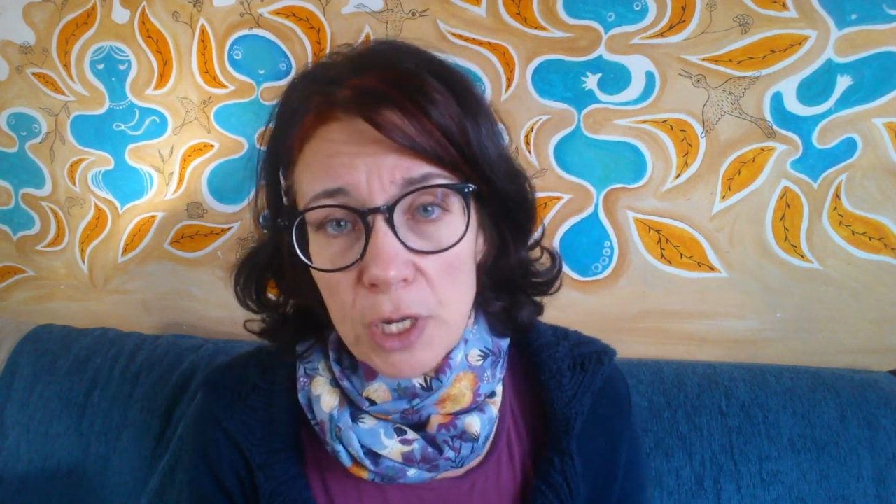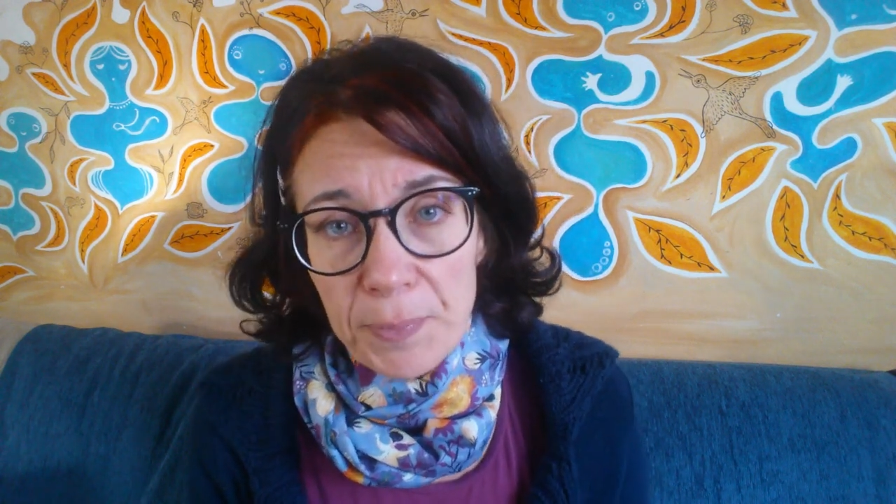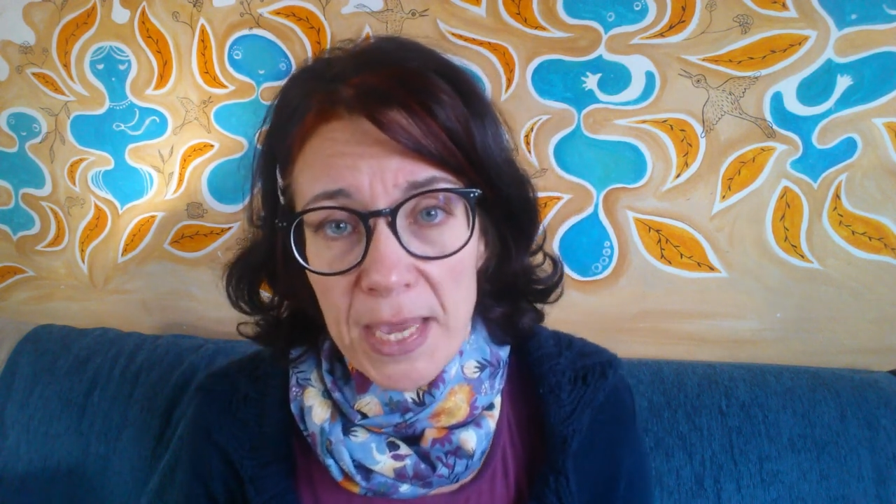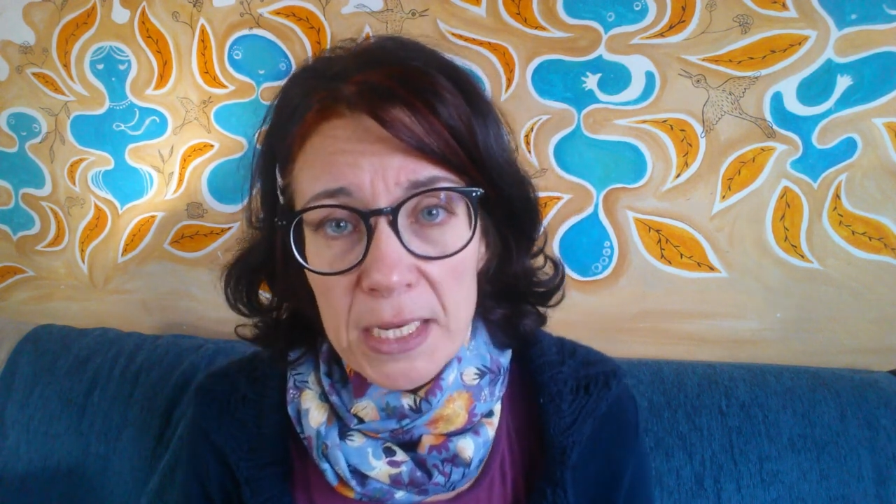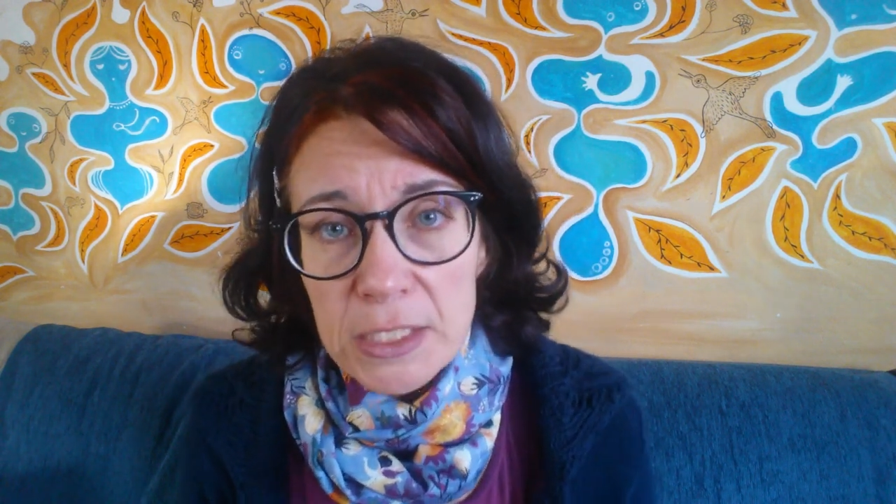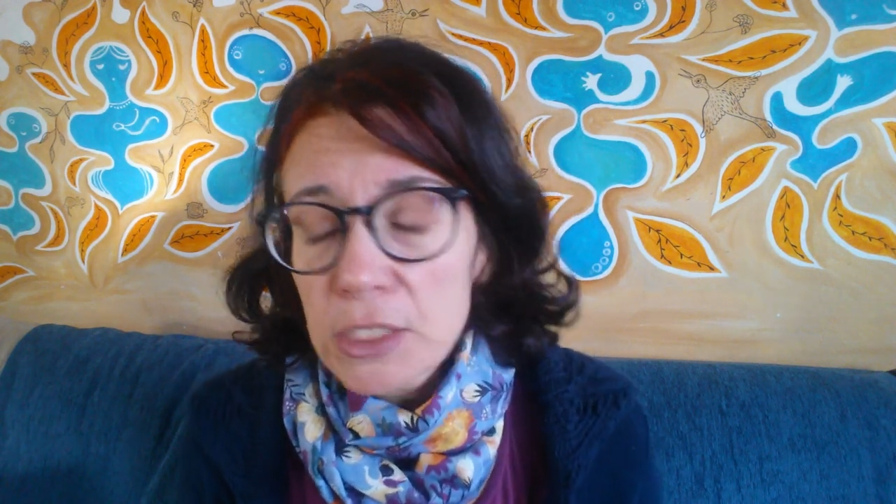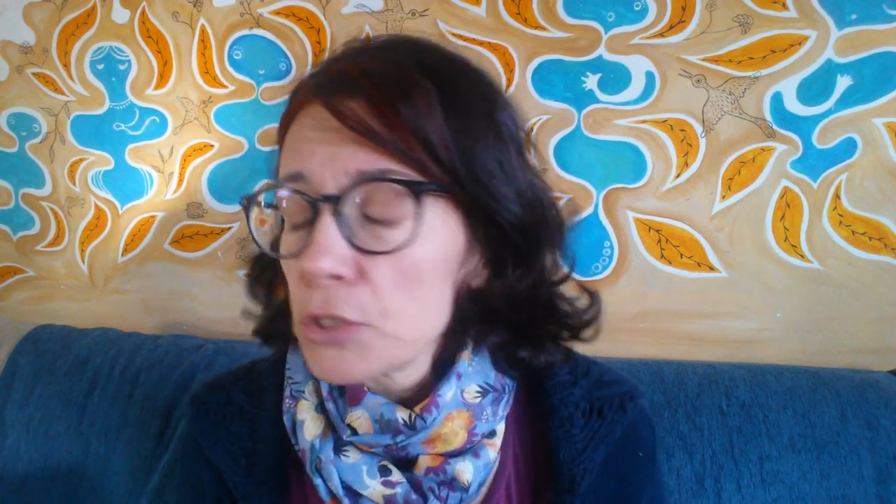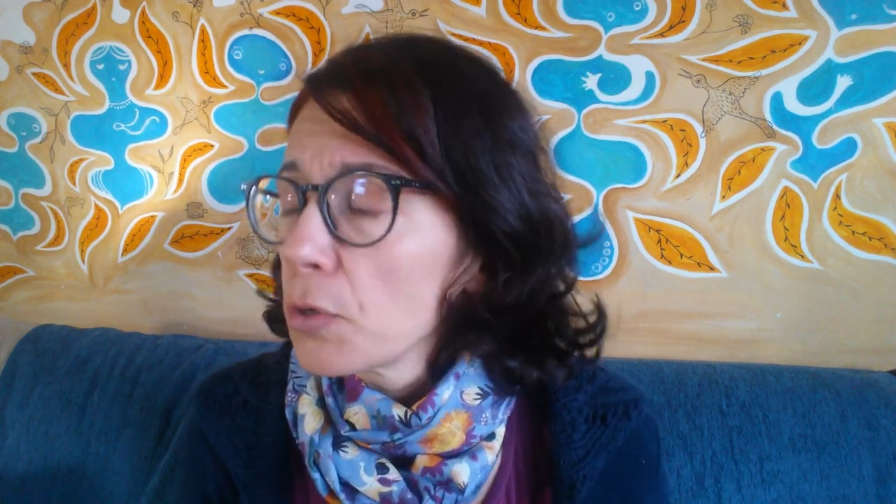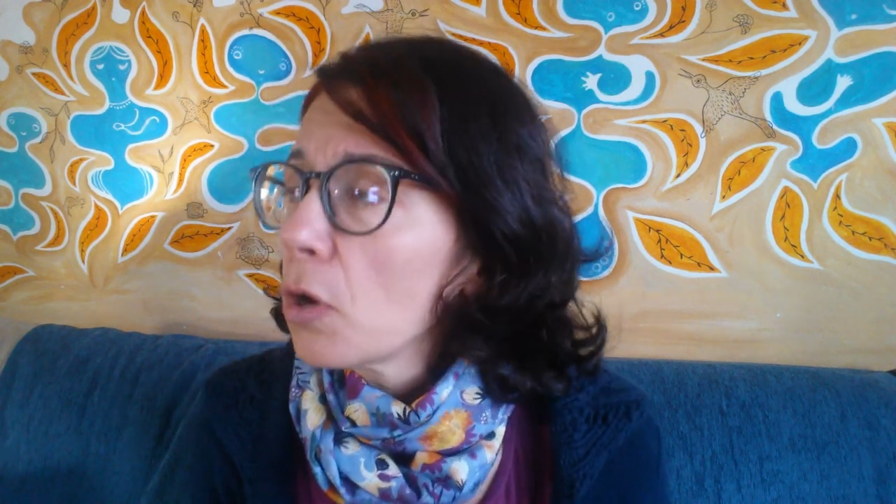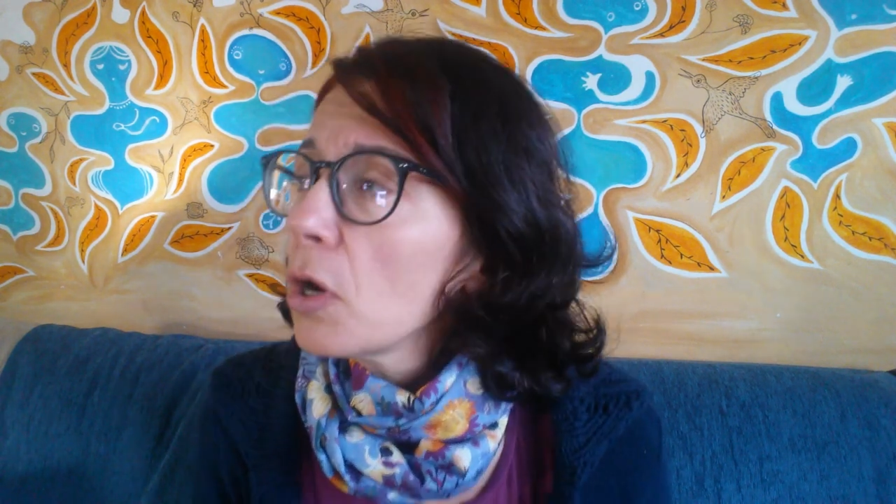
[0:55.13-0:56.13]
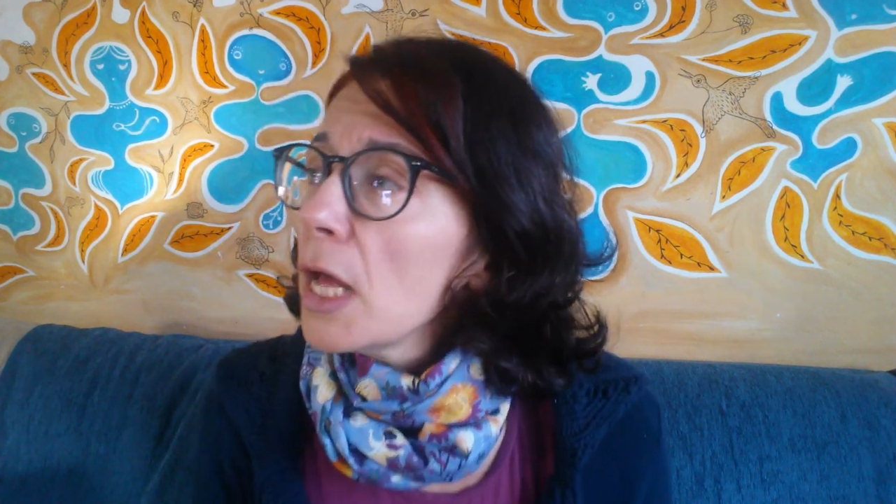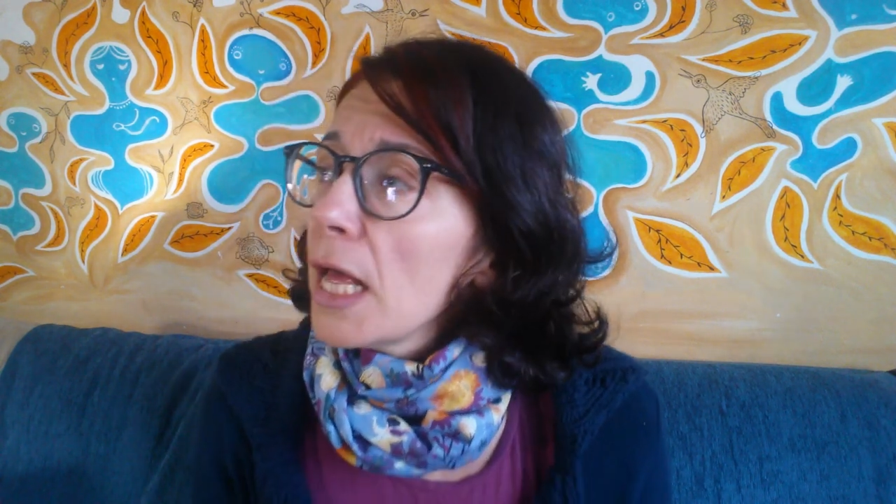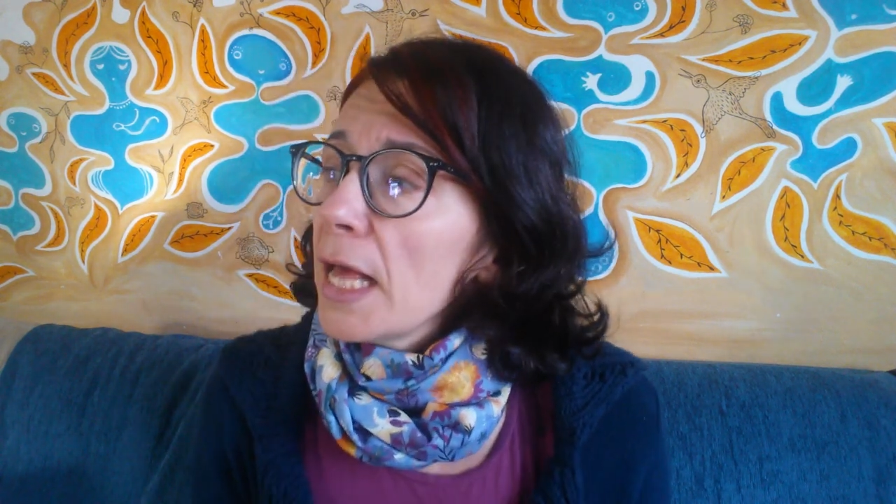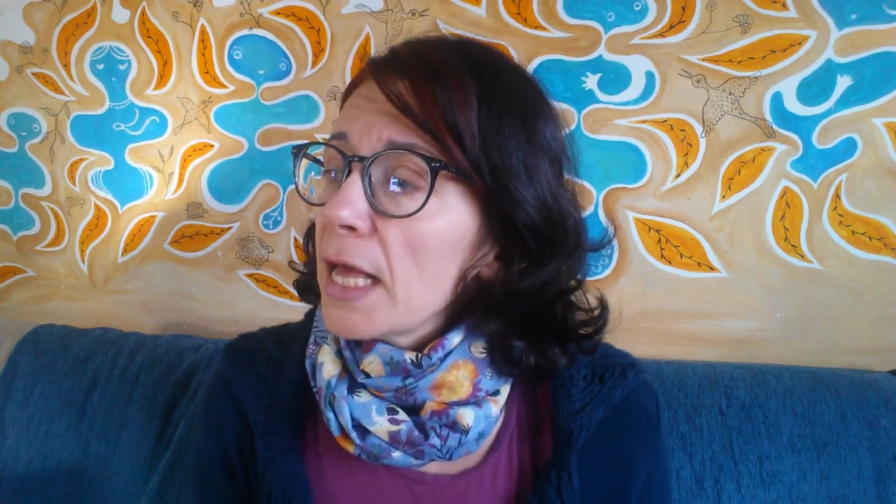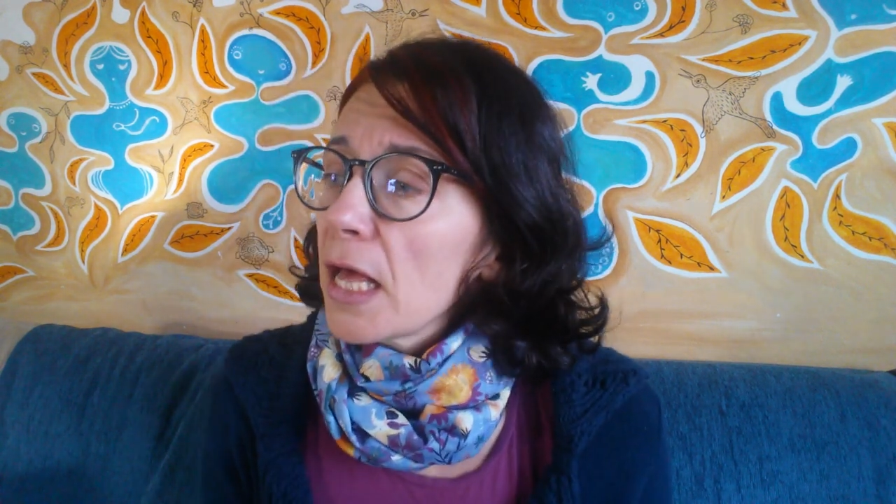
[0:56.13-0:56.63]
painting, you know?
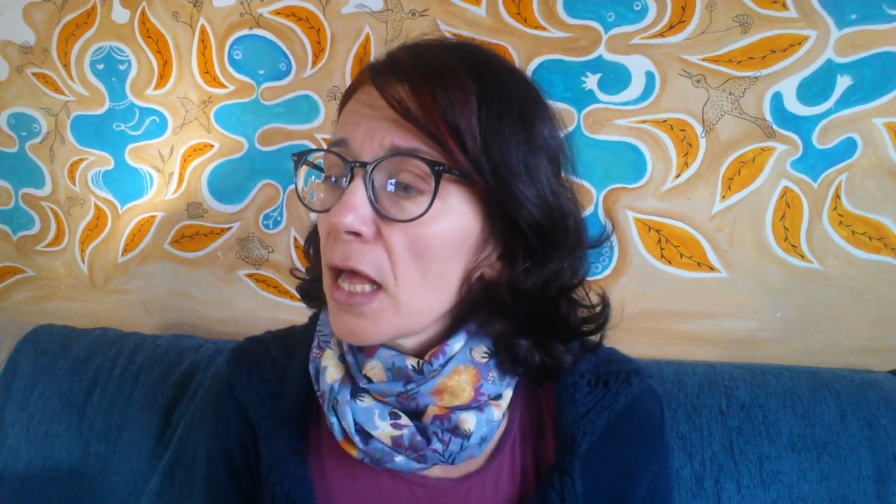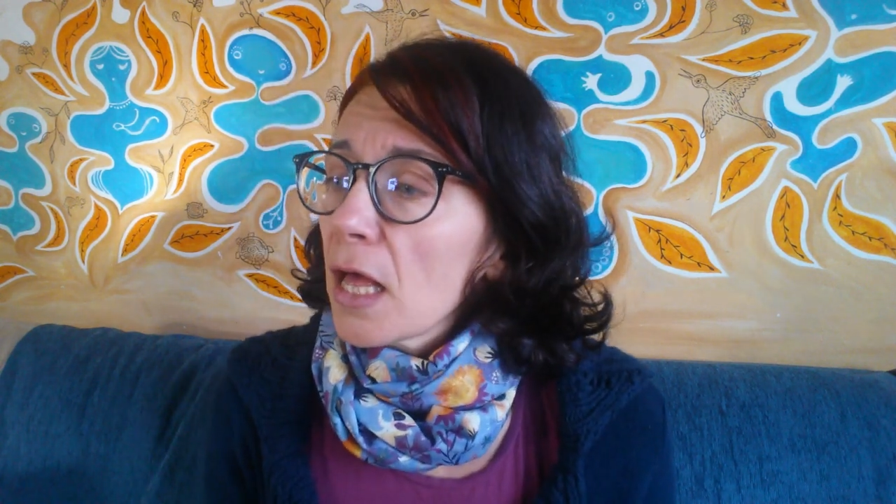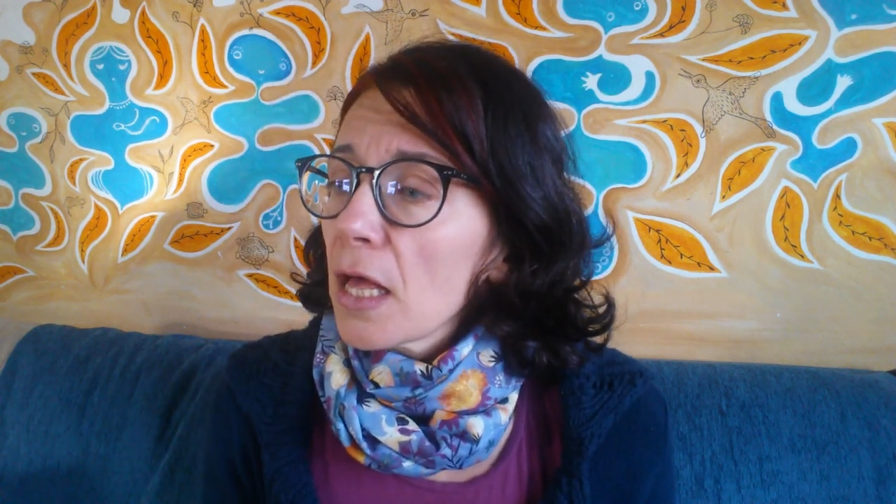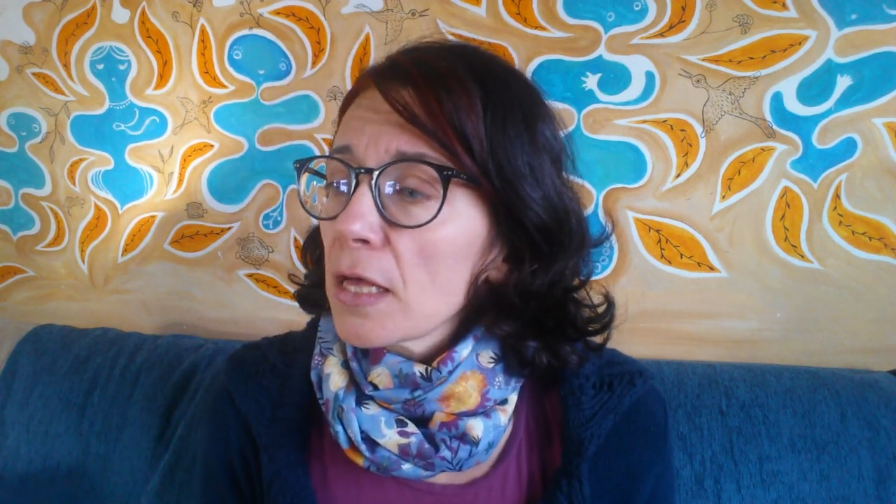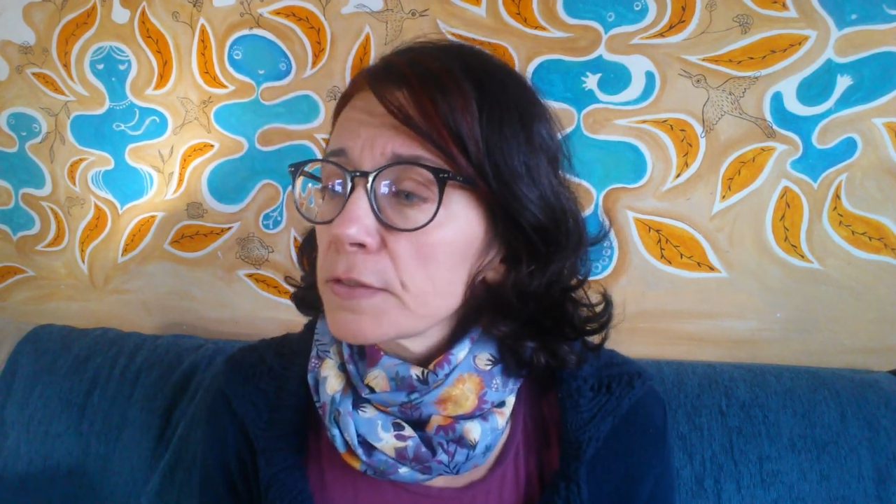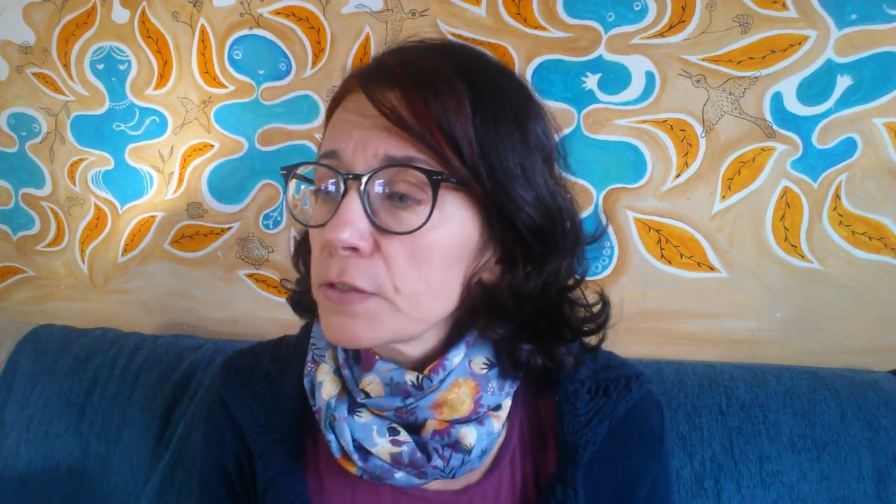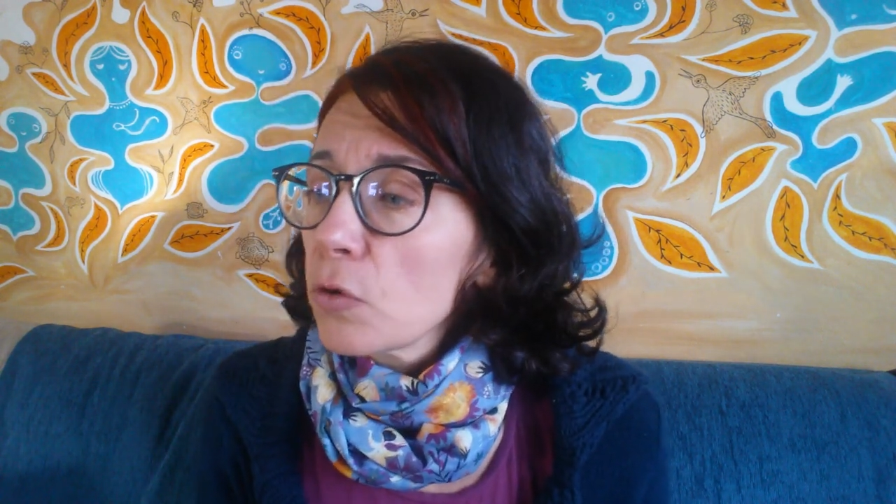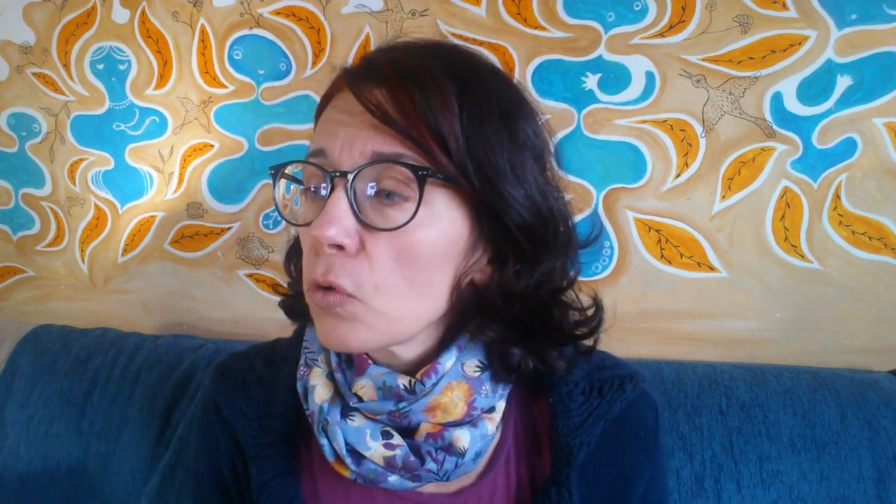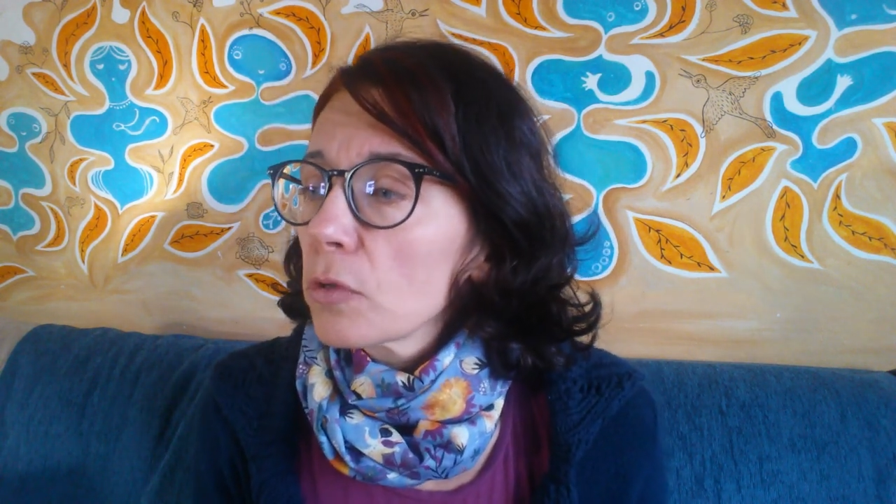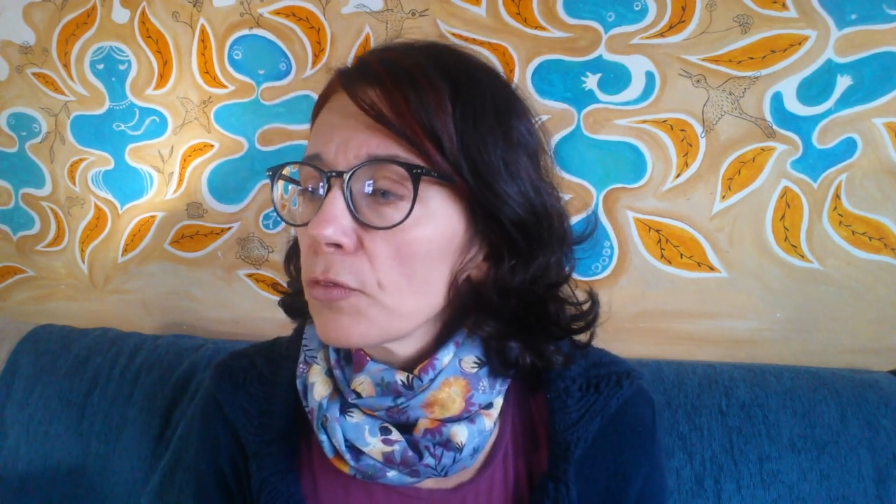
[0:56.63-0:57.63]
So